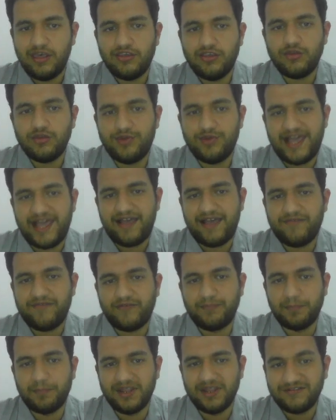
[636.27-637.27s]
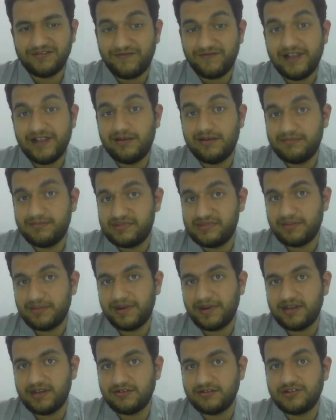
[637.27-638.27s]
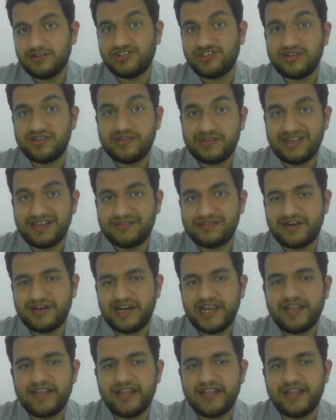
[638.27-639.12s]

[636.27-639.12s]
You will have a blood film supplied or chest x-ray,